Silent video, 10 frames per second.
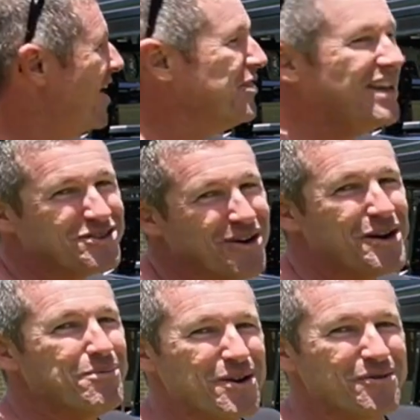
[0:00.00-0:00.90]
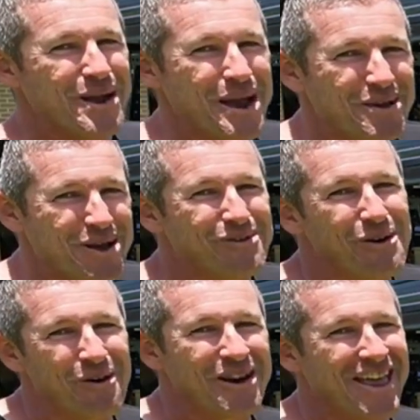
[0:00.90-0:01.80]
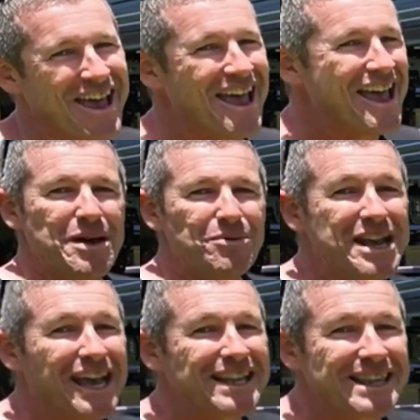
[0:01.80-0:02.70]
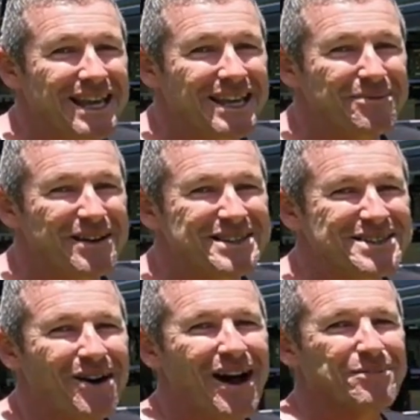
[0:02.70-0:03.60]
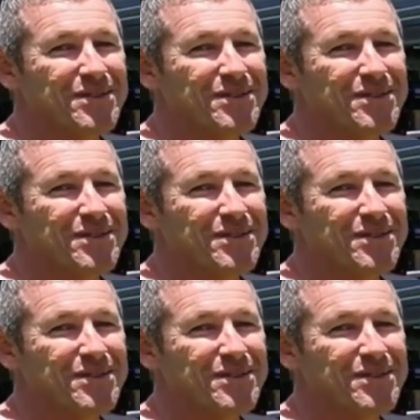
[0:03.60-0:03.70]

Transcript: I think trying to put a family of 4 in there will get a little bit tight,